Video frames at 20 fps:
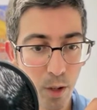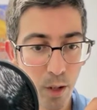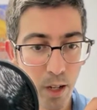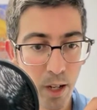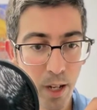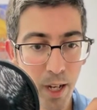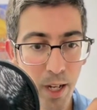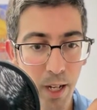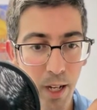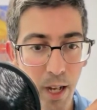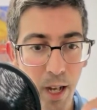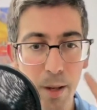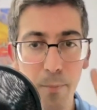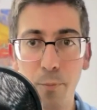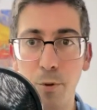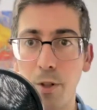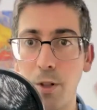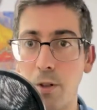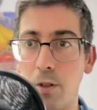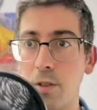
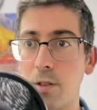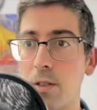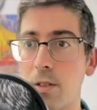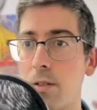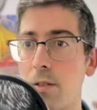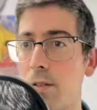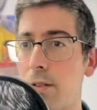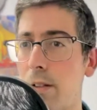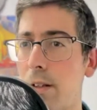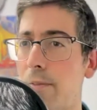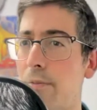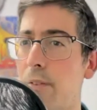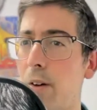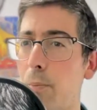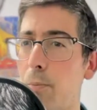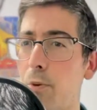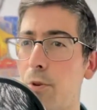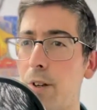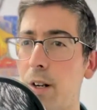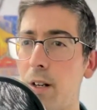Epidus, if I
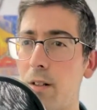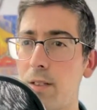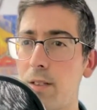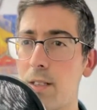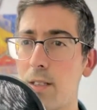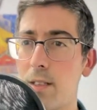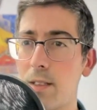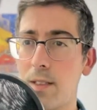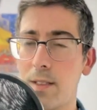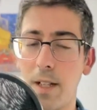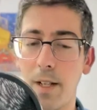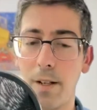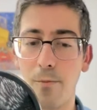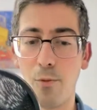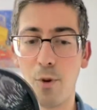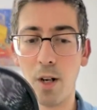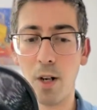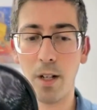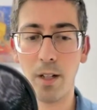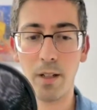pronounce his name
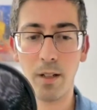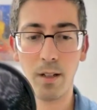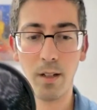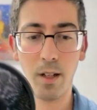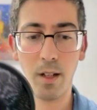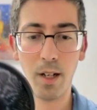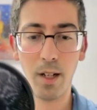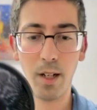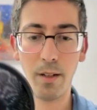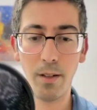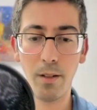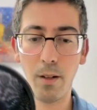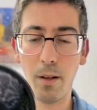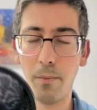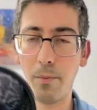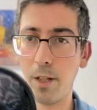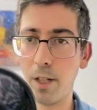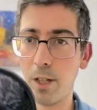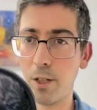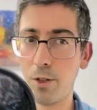right. I'm
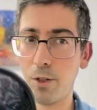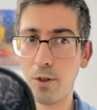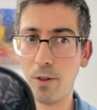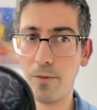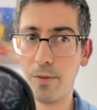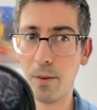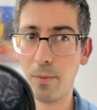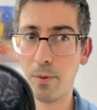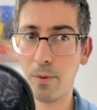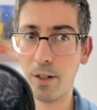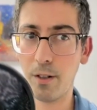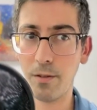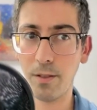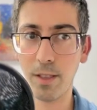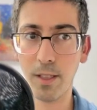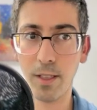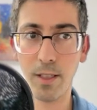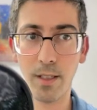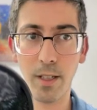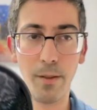not sure if I pronounce
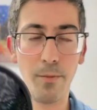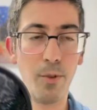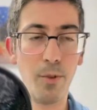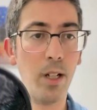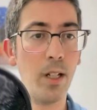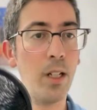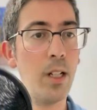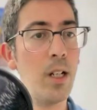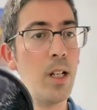his name right.